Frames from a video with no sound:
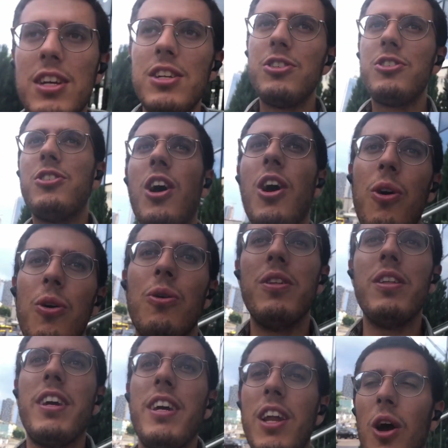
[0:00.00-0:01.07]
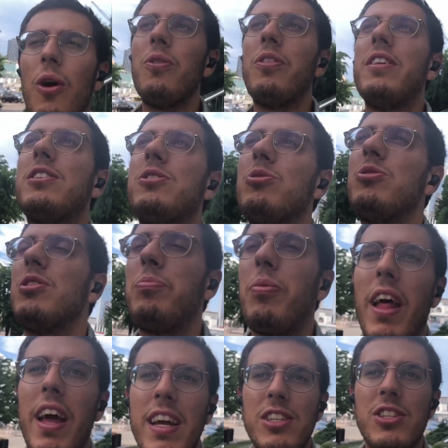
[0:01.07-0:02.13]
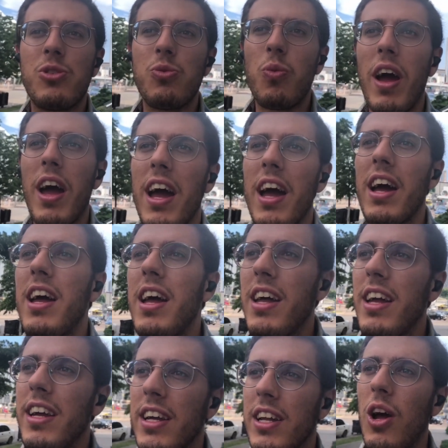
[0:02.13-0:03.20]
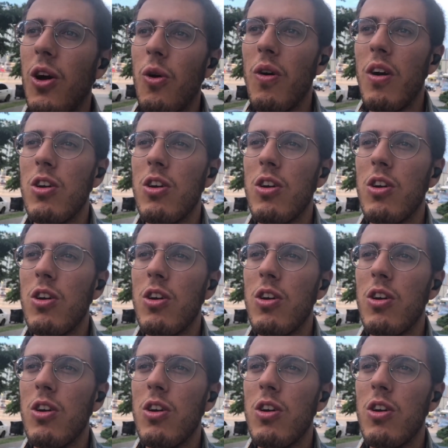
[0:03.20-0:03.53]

So, you know, this was a place where, you know,